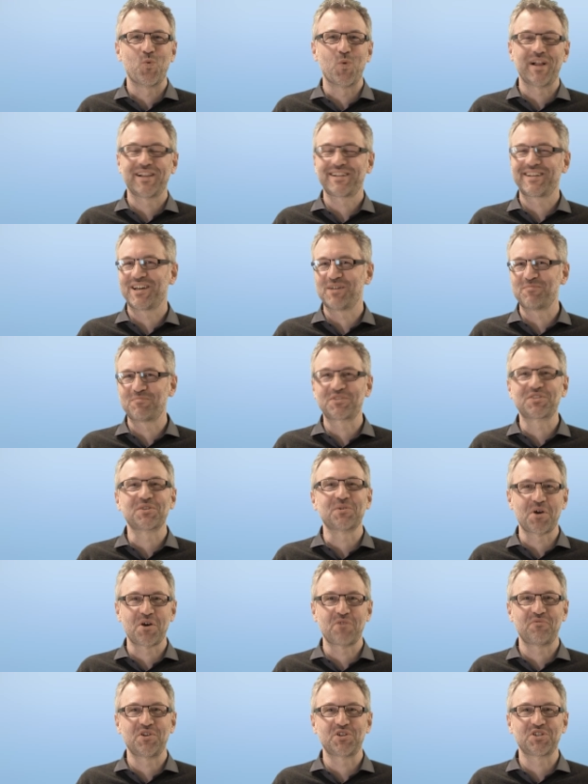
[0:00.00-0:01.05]
Welcome
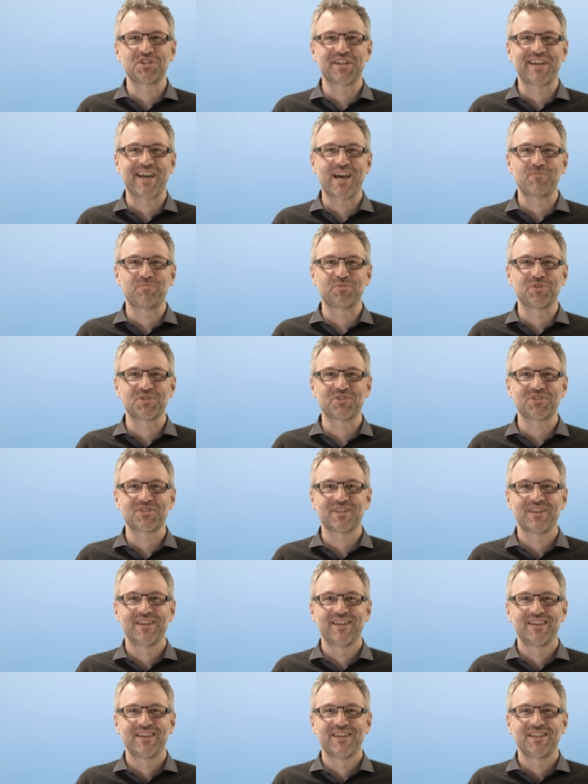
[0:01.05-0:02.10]
to our Vision
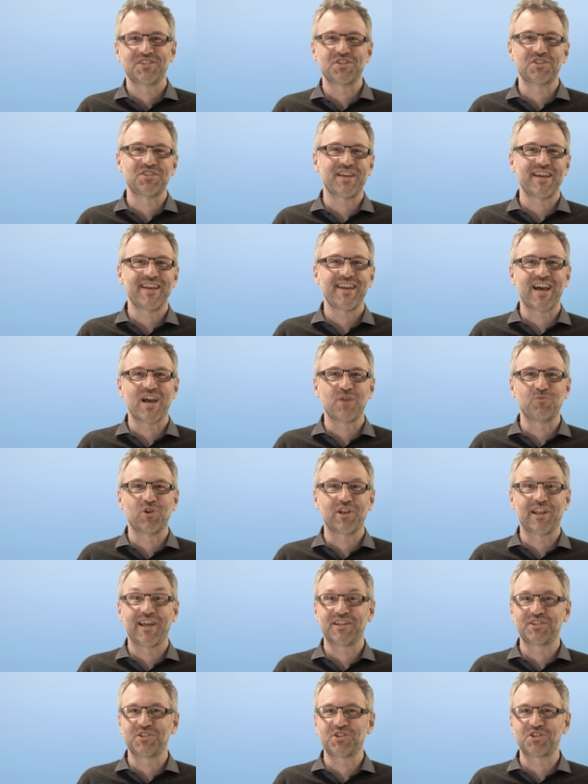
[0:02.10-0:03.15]
Campus. Today I would
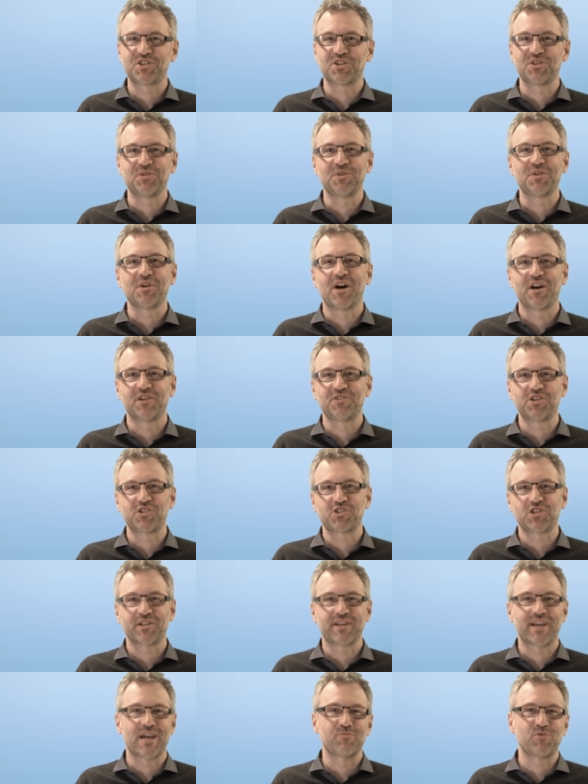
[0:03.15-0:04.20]
like to show you how
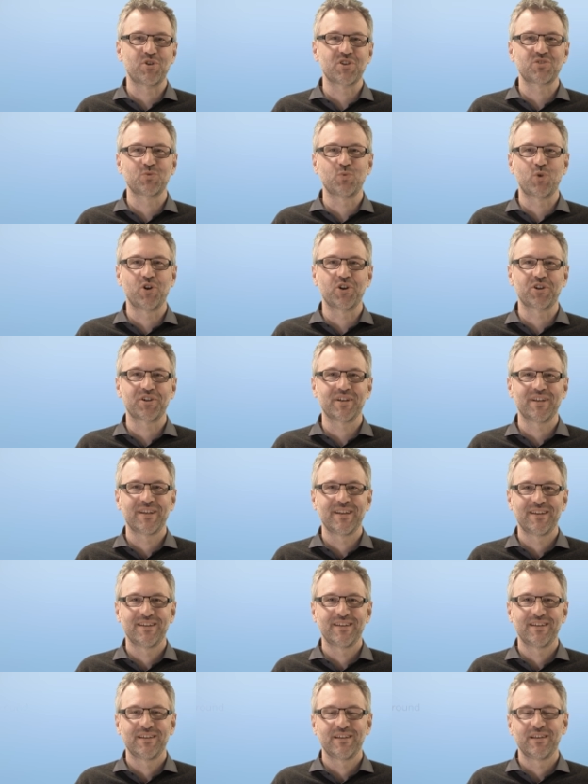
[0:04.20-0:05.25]
digital cameras work.
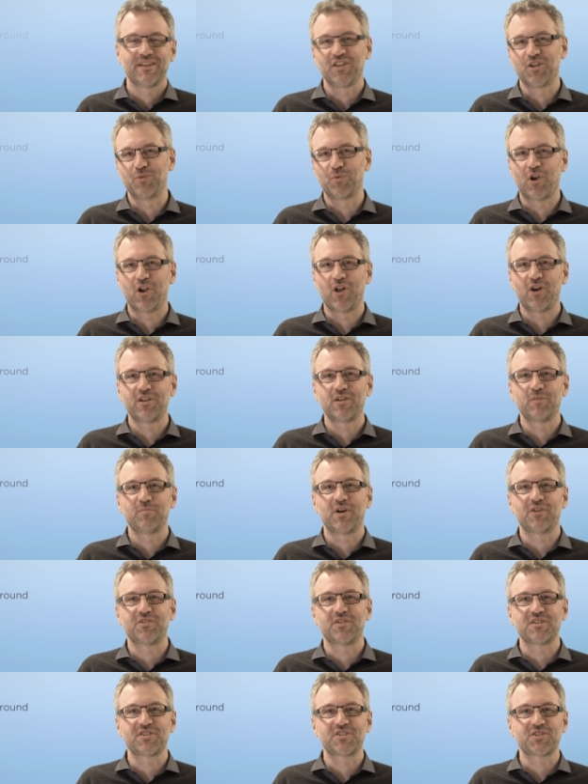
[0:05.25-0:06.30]
You will learn
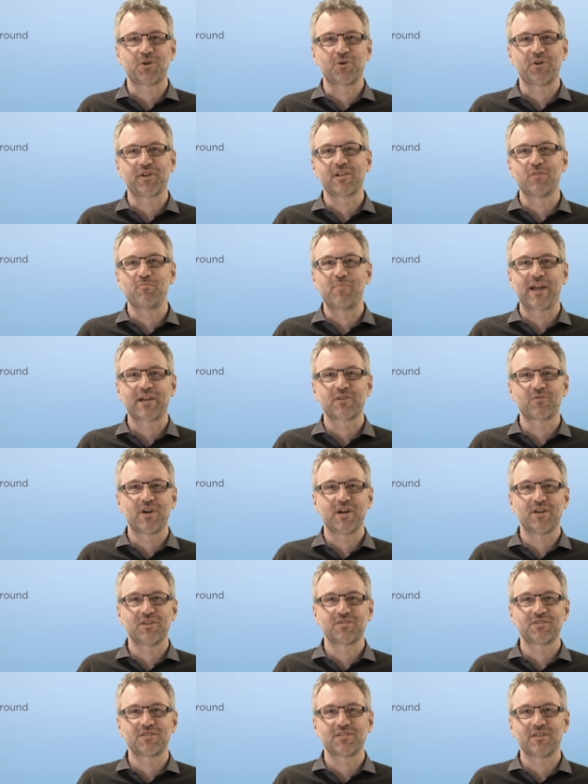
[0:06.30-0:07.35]
about the historical
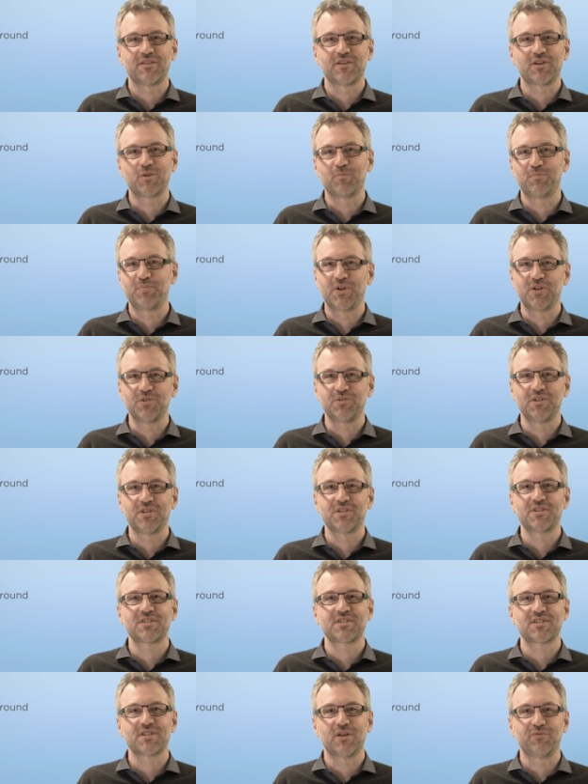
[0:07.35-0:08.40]
background, the
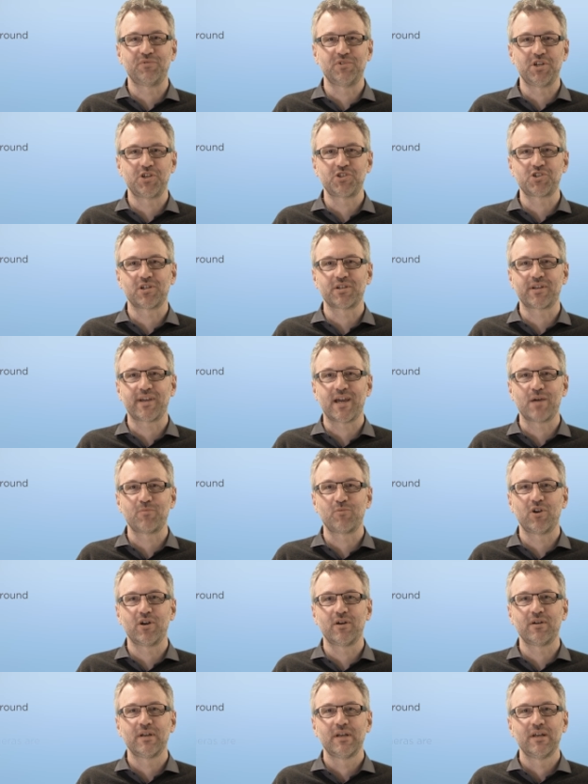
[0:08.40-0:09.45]
components of a digital
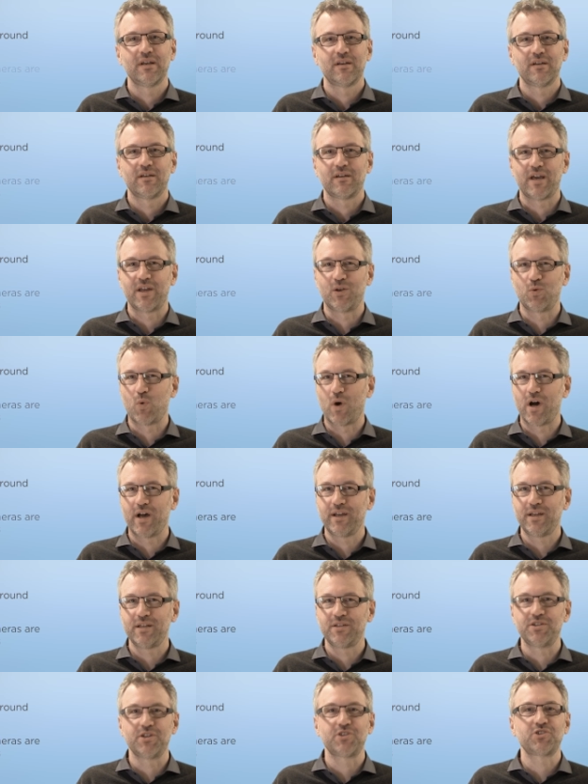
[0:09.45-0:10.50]
camera and
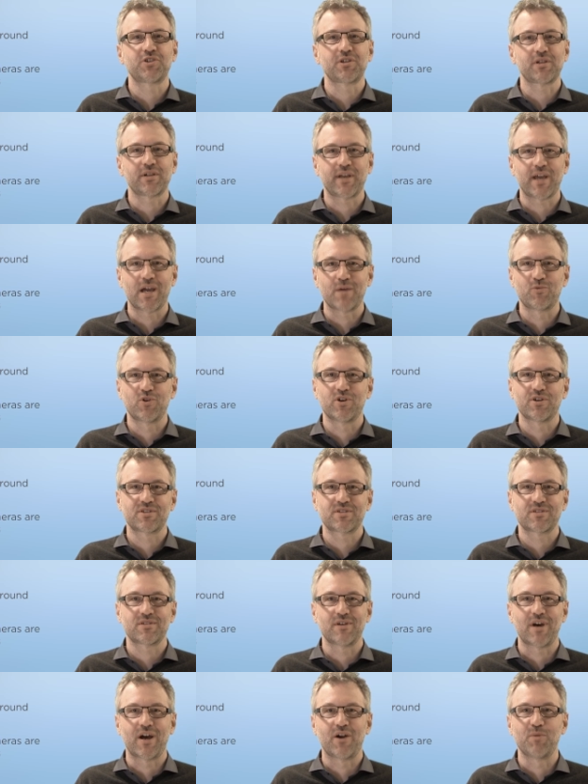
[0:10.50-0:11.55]
why digital
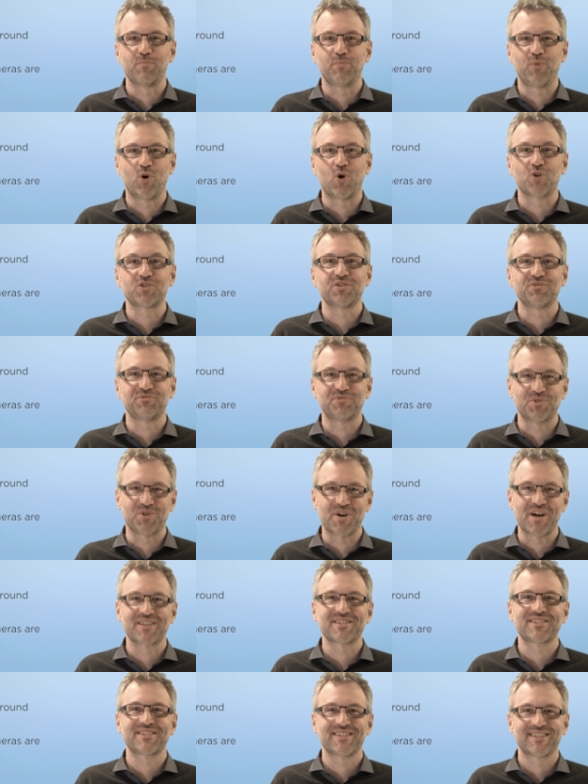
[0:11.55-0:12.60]
cameras are important for
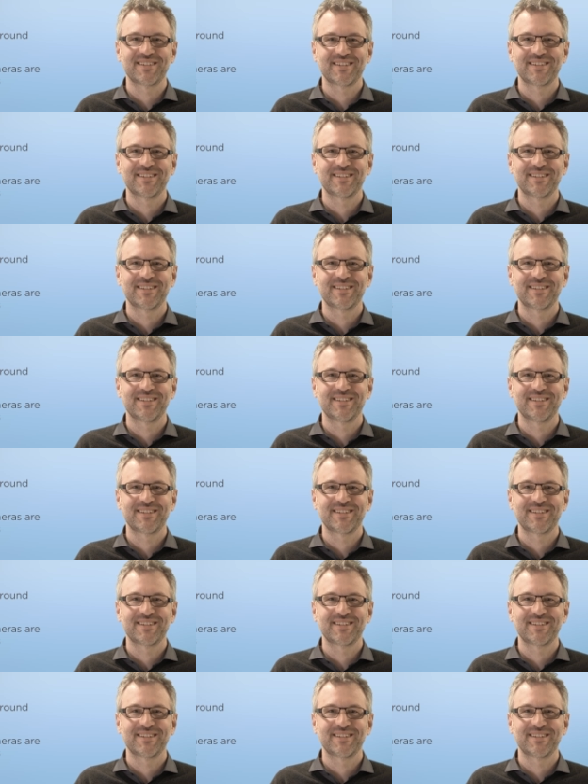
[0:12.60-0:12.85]
us.